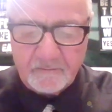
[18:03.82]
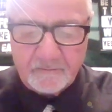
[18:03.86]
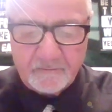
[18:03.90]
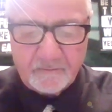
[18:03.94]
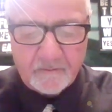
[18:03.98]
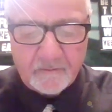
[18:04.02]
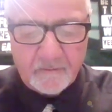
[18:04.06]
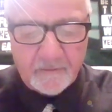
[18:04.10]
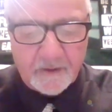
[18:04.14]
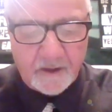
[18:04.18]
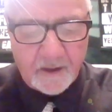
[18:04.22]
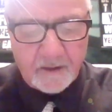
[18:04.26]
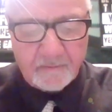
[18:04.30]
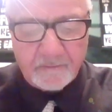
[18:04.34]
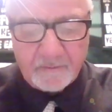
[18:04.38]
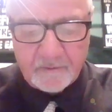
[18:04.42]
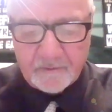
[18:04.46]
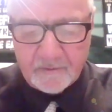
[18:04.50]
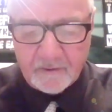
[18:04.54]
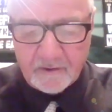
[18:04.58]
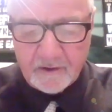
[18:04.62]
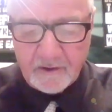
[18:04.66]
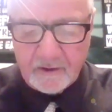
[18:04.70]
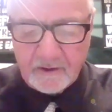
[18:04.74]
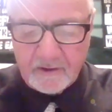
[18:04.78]

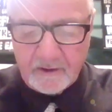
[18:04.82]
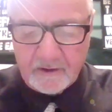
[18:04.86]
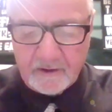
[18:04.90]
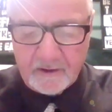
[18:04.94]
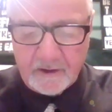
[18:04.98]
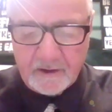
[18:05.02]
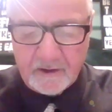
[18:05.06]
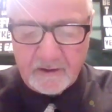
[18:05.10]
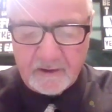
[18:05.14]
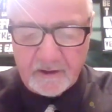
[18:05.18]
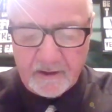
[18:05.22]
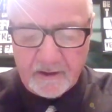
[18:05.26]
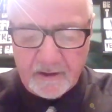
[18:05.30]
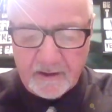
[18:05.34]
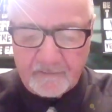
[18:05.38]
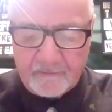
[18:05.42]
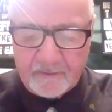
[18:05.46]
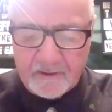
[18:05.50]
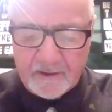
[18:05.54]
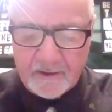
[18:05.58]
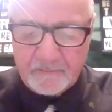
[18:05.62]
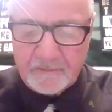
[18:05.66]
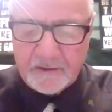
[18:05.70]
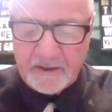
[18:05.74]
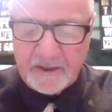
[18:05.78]
everything
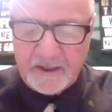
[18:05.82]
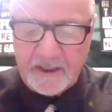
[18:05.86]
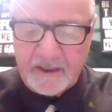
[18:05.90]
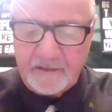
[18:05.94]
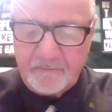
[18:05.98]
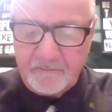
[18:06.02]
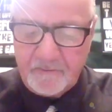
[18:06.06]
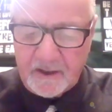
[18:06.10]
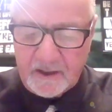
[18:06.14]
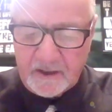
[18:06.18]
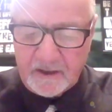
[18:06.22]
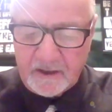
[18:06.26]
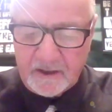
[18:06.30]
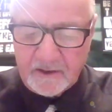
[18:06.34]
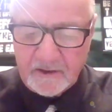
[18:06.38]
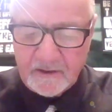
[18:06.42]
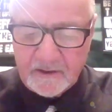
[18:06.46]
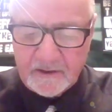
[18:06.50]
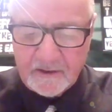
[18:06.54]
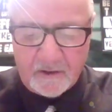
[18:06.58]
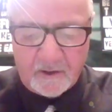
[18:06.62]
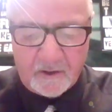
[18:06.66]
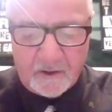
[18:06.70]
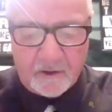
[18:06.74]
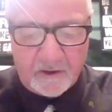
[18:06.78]
inevitably means
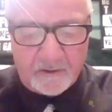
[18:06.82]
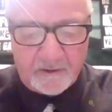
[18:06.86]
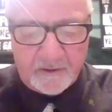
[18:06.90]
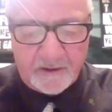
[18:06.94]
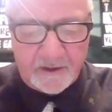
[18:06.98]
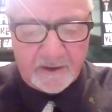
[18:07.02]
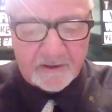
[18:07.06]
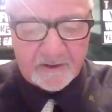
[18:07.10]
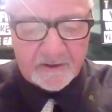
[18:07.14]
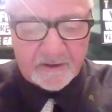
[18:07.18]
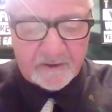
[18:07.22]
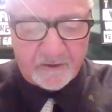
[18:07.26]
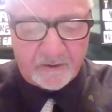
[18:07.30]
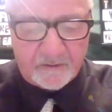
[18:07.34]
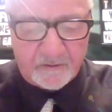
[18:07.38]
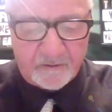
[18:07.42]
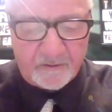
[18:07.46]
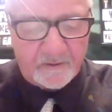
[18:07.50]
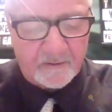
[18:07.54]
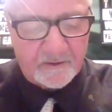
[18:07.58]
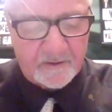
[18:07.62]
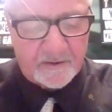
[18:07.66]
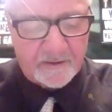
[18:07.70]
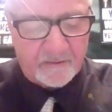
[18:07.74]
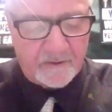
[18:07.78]
all the
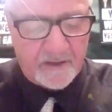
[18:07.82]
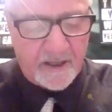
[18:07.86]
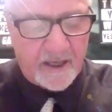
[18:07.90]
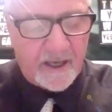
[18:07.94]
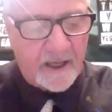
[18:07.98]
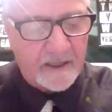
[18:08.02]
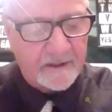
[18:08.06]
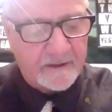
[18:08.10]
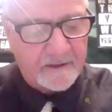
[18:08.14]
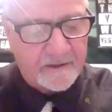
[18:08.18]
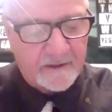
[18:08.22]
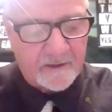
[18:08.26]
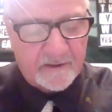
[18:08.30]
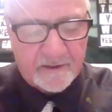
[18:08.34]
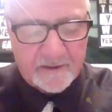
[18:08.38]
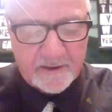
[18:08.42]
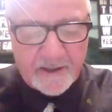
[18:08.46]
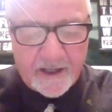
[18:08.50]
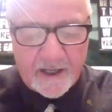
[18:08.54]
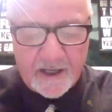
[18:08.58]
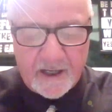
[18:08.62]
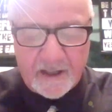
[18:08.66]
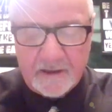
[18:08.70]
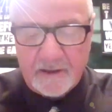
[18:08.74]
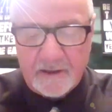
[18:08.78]
externals that
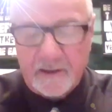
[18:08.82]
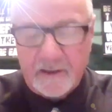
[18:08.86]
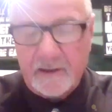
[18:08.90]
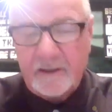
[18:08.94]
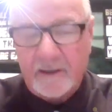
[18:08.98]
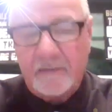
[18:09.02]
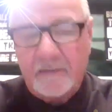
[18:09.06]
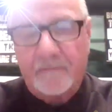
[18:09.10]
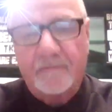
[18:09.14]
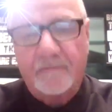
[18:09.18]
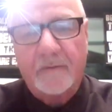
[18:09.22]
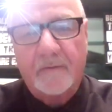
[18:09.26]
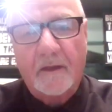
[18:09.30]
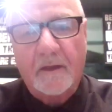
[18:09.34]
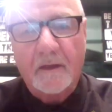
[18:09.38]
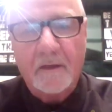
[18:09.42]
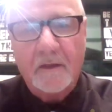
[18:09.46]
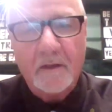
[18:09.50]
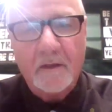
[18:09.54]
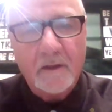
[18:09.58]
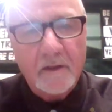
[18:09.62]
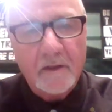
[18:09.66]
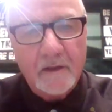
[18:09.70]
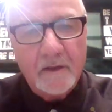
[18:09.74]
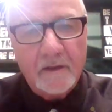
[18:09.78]
society,
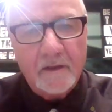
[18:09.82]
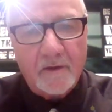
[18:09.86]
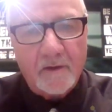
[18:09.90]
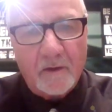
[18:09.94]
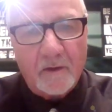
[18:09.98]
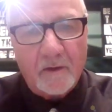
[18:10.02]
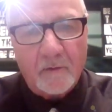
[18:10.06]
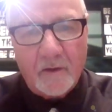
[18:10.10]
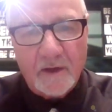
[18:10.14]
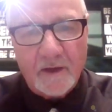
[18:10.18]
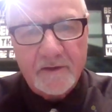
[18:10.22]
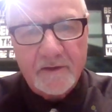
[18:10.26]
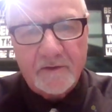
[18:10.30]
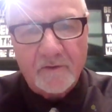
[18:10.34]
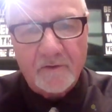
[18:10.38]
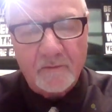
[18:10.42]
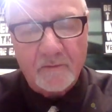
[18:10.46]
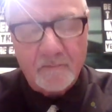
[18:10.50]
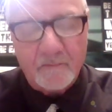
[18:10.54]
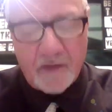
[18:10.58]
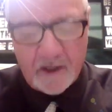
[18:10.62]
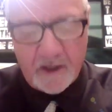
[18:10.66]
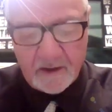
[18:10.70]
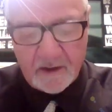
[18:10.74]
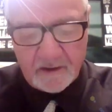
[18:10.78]
the Western
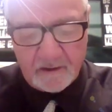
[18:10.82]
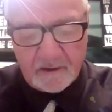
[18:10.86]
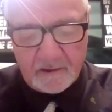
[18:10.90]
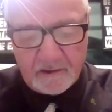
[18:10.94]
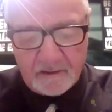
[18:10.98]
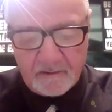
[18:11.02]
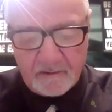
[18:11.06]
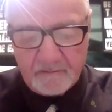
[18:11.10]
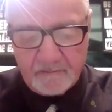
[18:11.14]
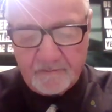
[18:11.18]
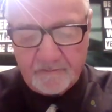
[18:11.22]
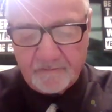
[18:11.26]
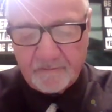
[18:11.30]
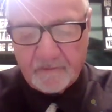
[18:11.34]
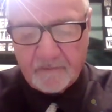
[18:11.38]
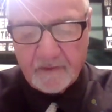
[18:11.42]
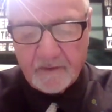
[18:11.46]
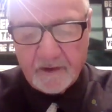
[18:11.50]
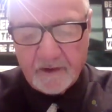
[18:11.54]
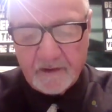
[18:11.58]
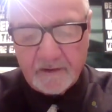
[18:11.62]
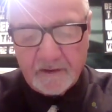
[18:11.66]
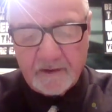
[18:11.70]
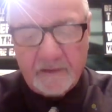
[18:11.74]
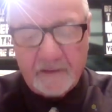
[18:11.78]
model,
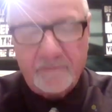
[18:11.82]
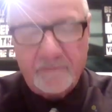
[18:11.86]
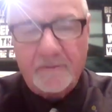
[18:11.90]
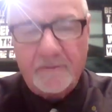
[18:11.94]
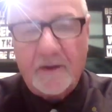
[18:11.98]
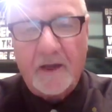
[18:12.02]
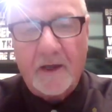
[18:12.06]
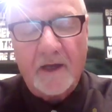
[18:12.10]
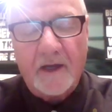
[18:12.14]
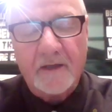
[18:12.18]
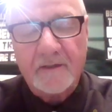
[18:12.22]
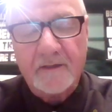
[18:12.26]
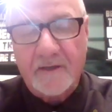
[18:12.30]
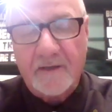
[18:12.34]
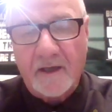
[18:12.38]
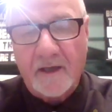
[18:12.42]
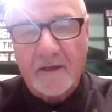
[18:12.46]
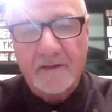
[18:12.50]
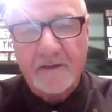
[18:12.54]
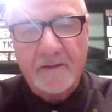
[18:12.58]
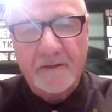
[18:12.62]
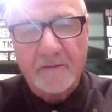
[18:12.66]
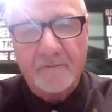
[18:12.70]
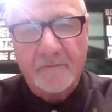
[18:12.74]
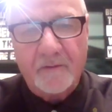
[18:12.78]
defines as
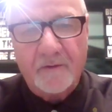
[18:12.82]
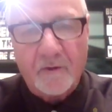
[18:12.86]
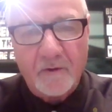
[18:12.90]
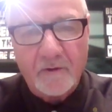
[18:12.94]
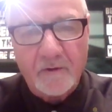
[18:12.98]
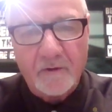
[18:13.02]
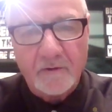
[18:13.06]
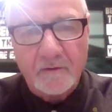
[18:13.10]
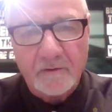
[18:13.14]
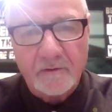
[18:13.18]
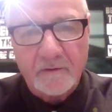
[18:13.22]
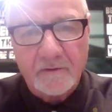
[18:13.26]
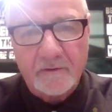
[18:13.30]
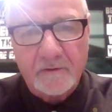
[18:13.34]
important.